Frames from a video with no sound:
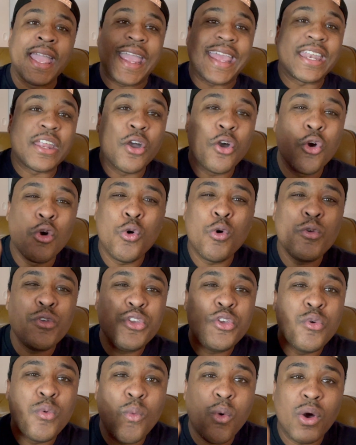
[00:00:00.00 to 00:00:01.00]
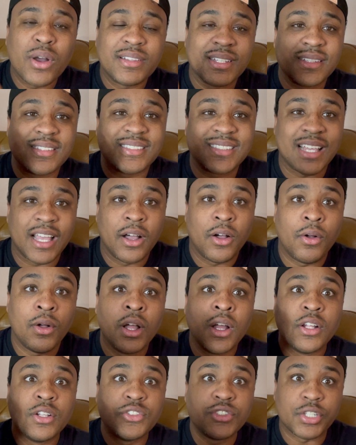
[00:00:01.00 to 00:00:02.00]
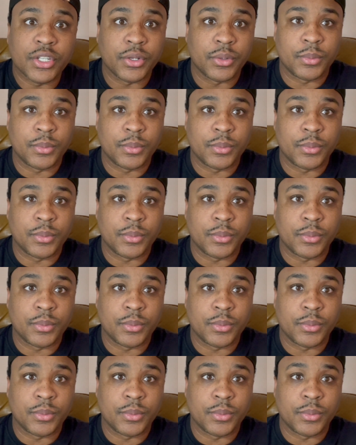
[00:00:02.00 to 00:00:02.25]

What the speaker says: and who you want to sell to.